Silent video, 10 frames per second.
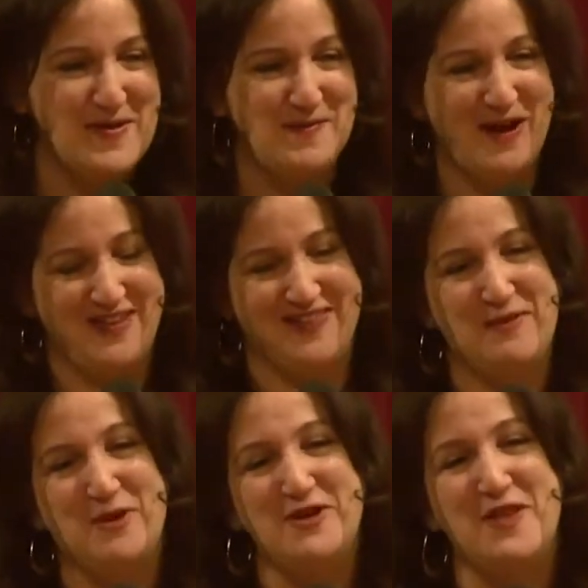but they
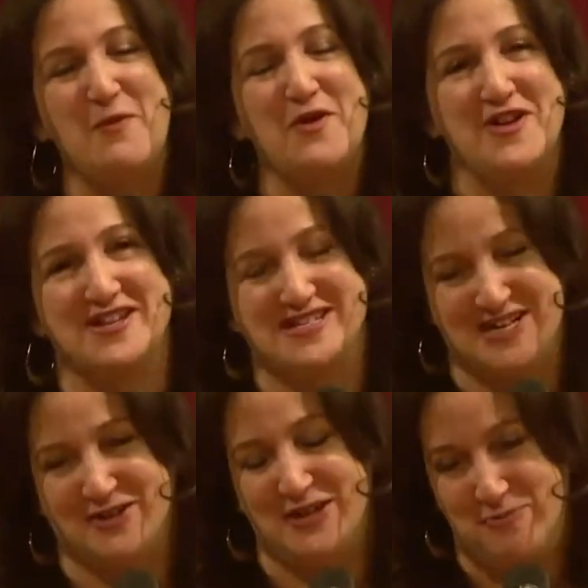weren't
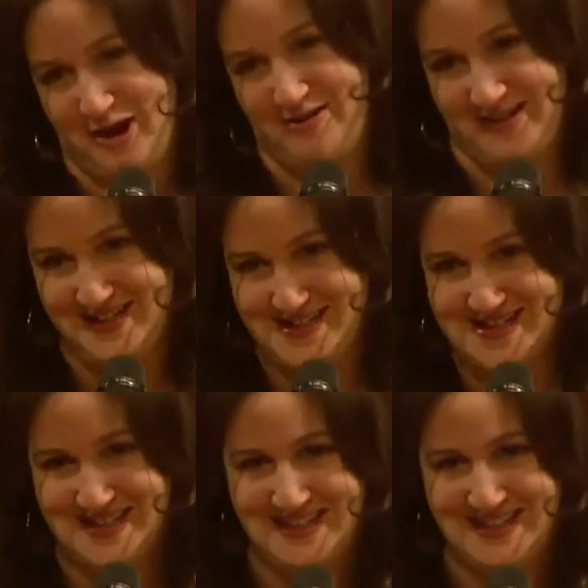necessarily brownies.